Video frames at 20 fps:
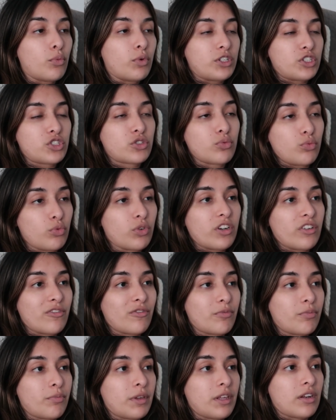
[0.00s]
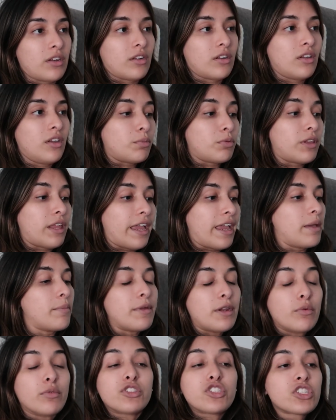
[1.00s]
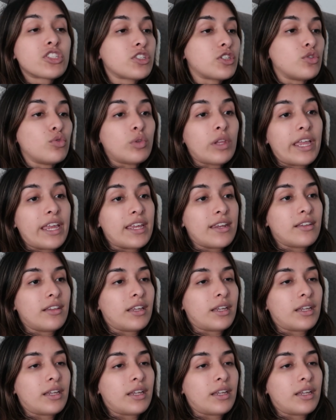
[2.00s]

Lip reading: which would have been the play, but it was just too late.